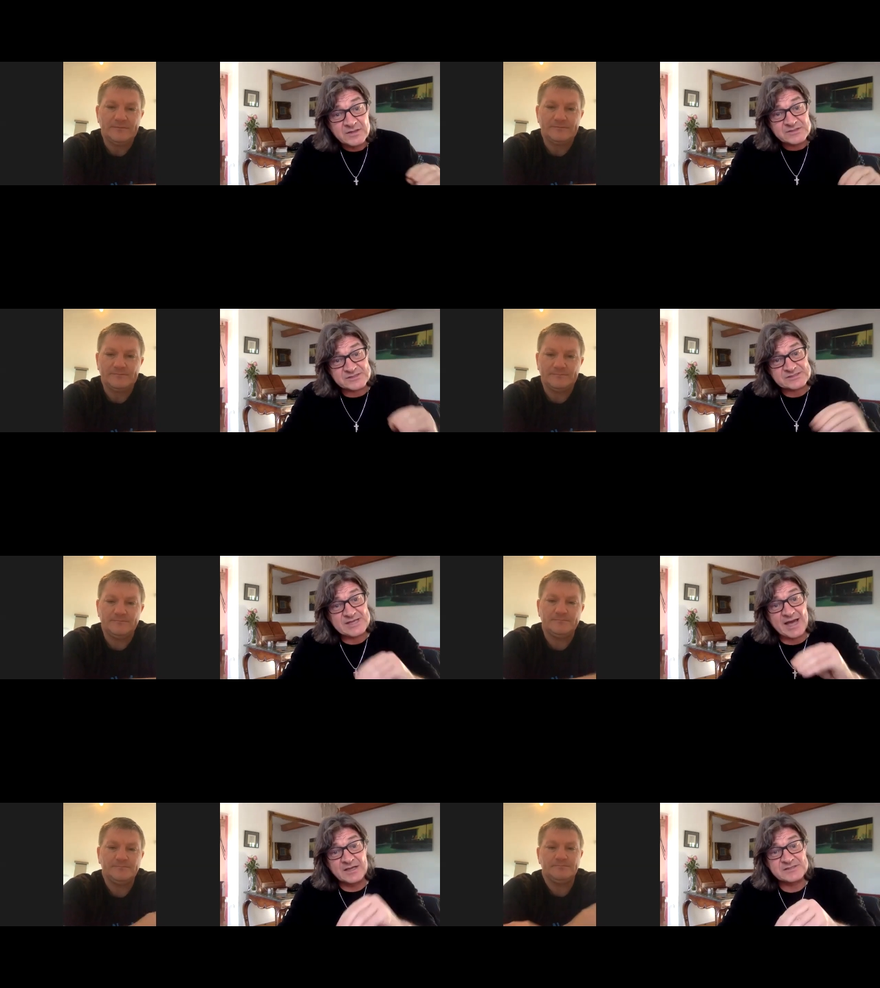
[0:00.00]
Speaker 1: Just
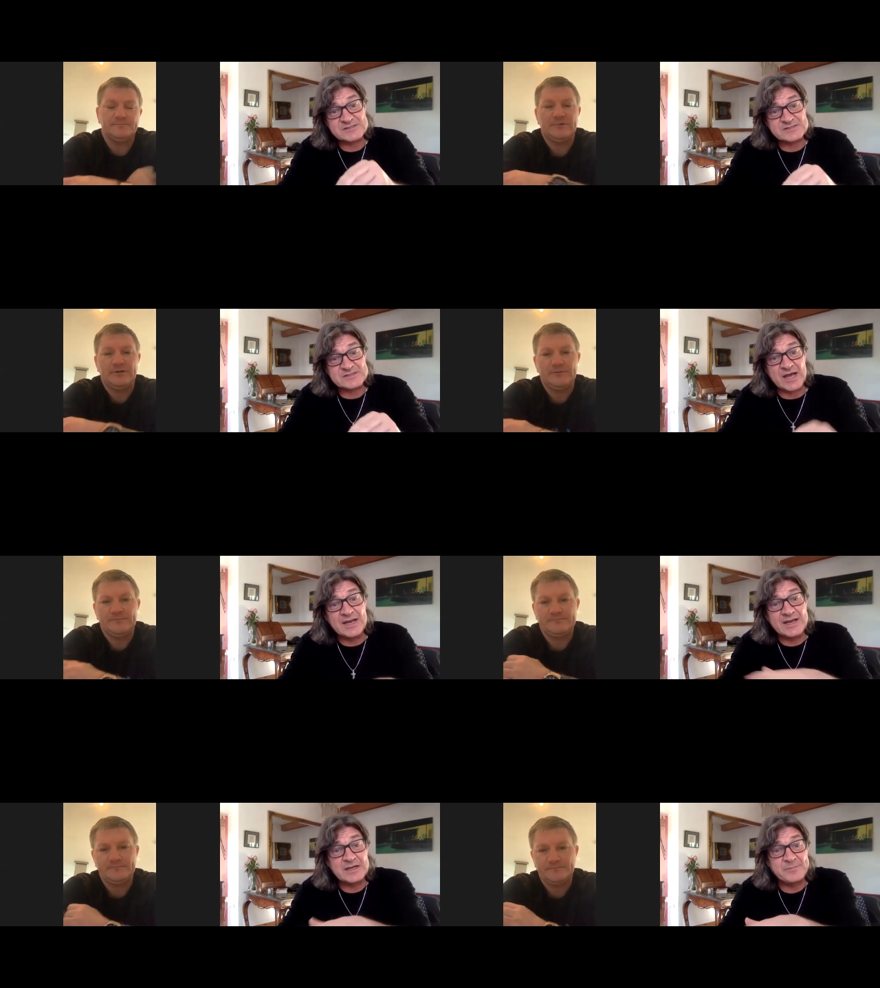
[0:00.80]
tell us a
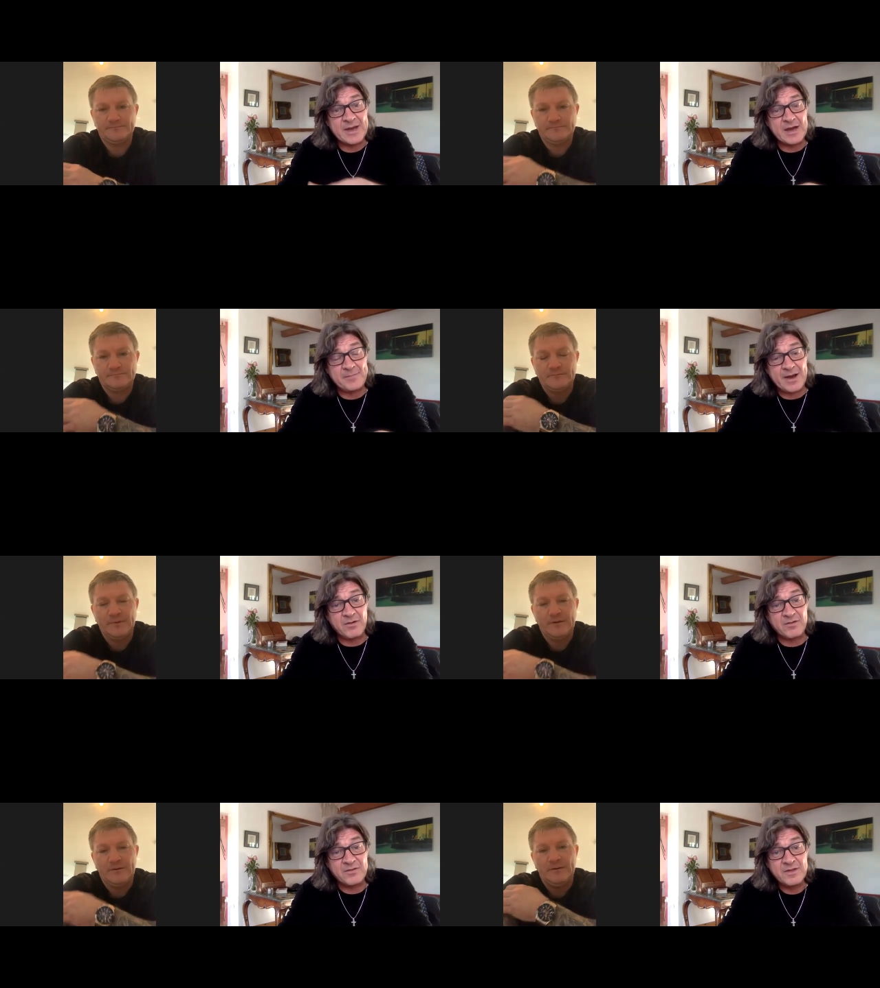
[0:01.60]
little bit
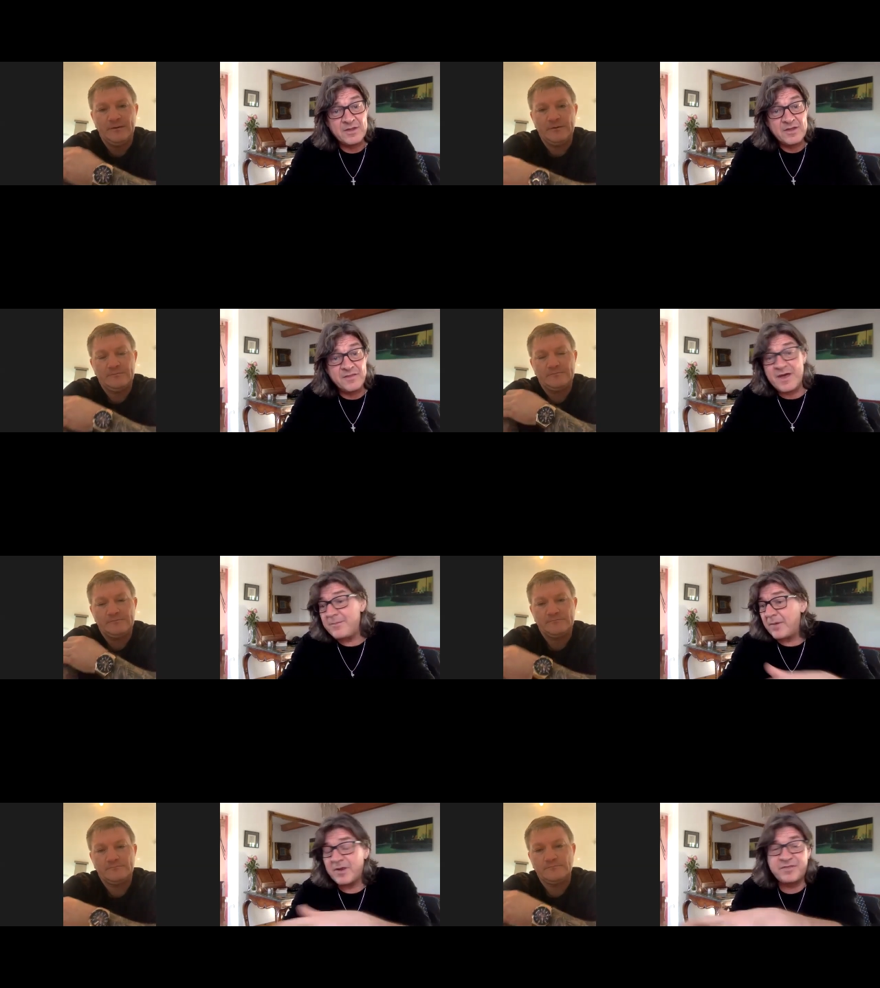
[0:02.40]
about them.
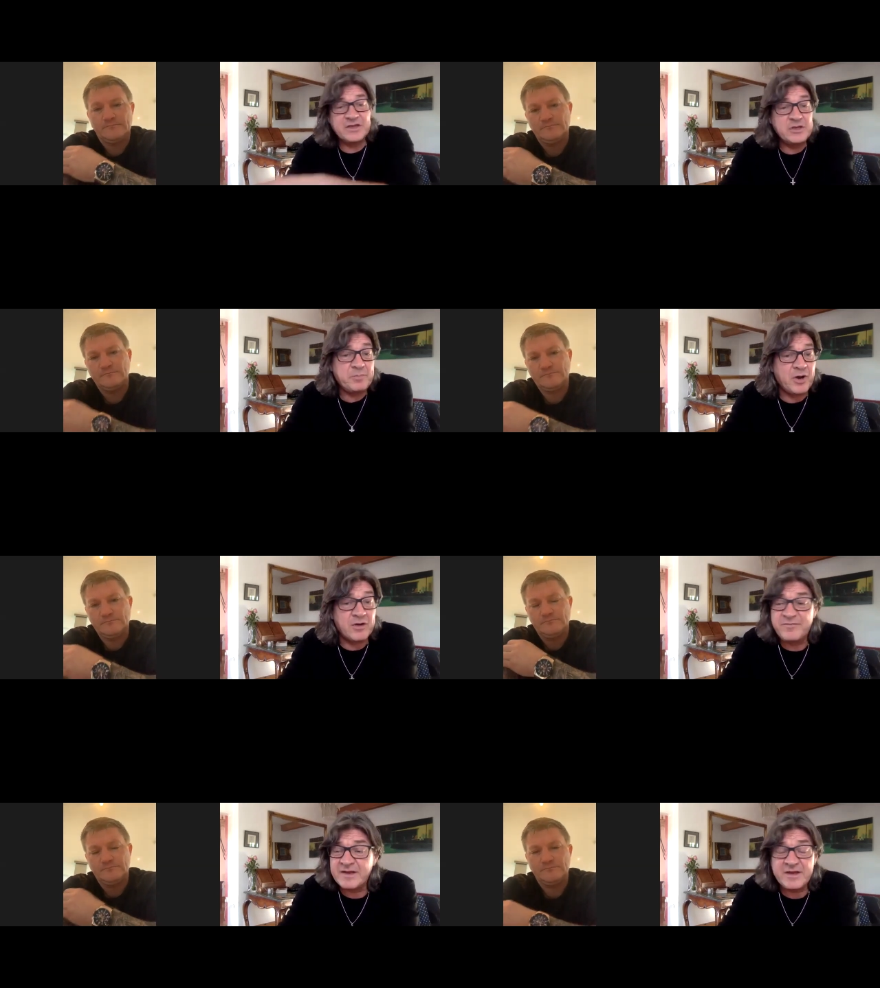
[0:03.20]
I mean, I think you put a
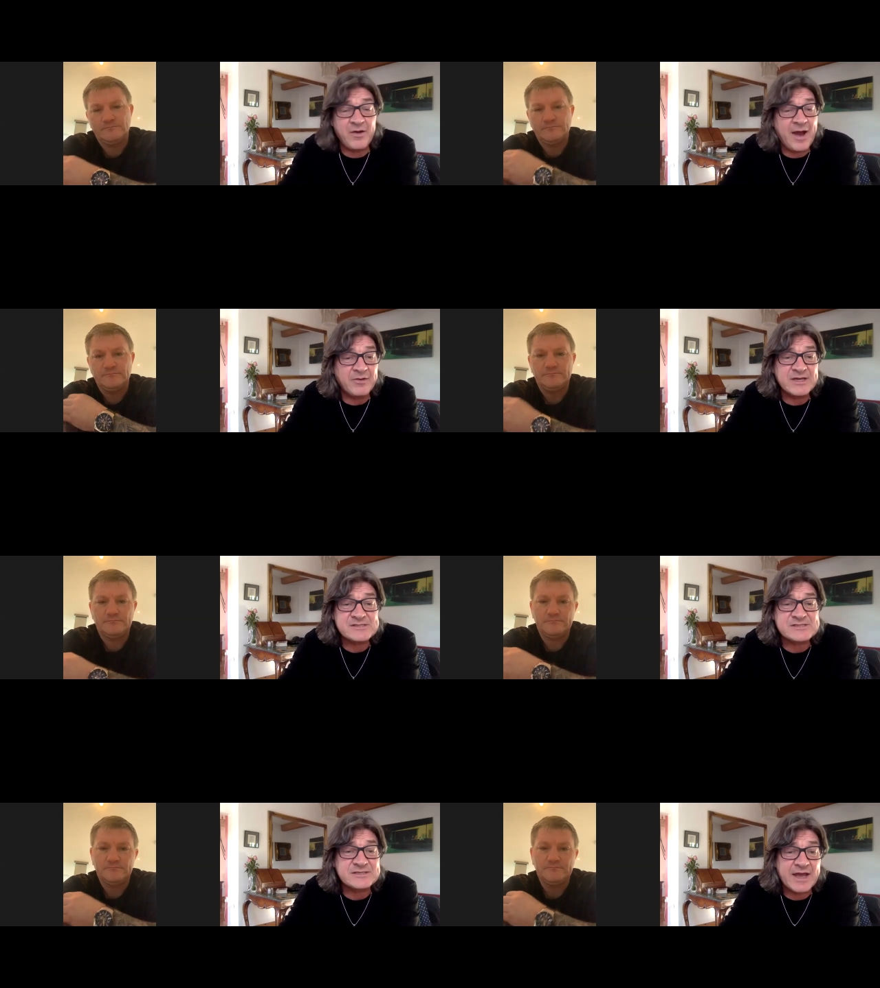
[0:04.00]
video out
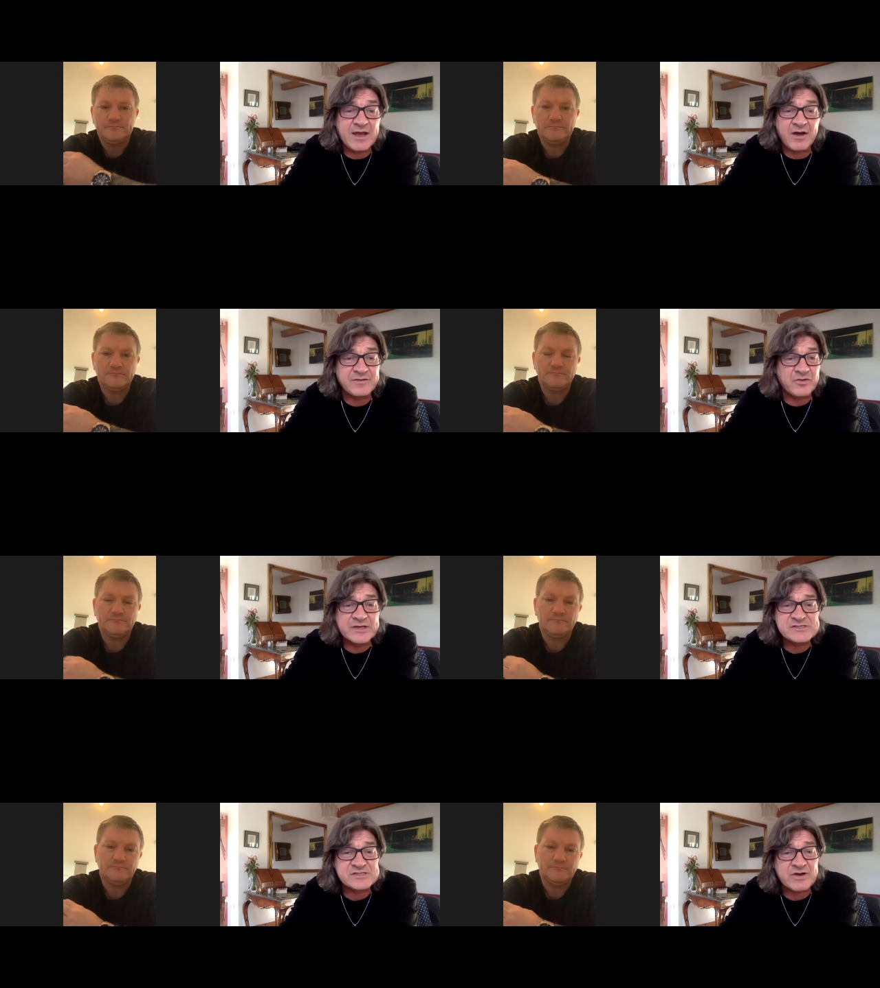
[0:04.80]
yesterday, either on
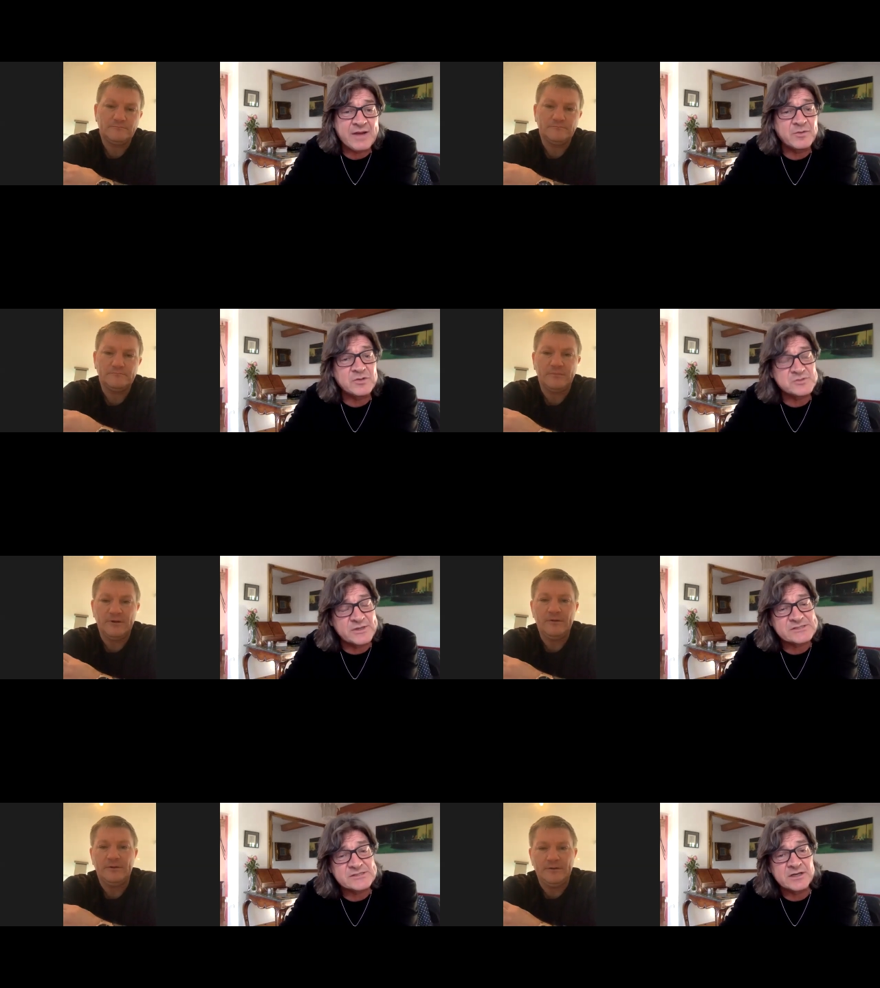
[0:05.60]
Instagram or
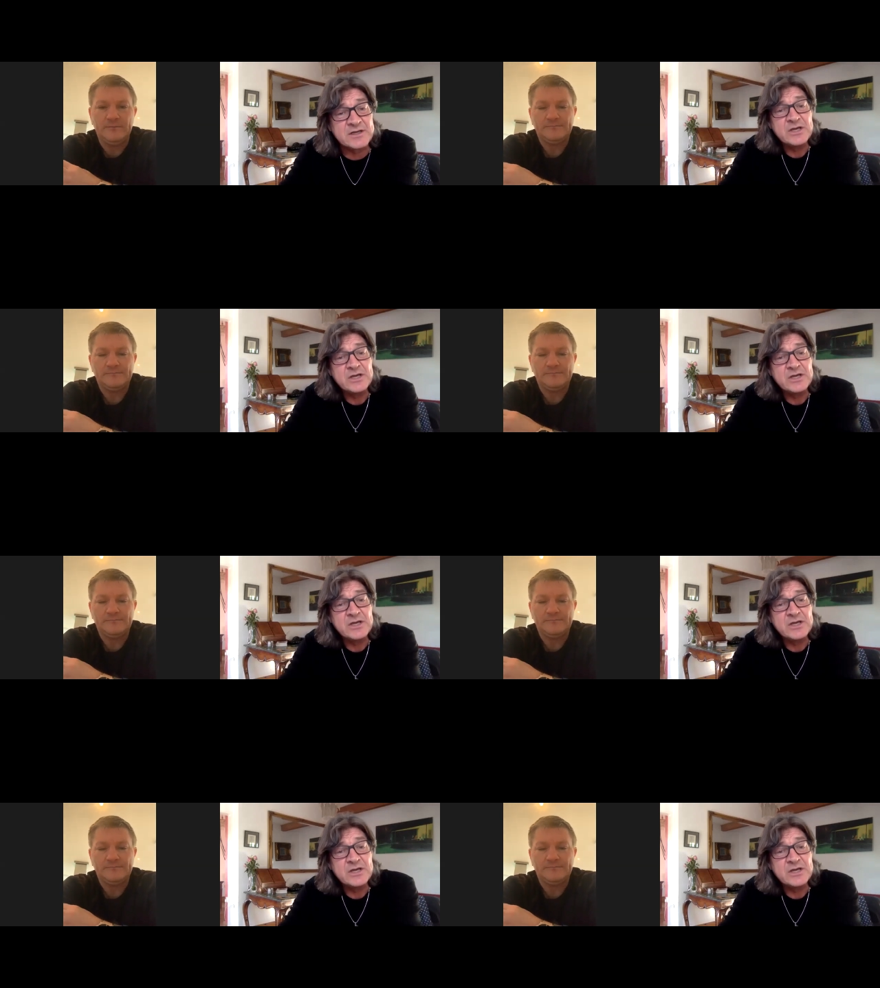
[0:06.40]
Twitter,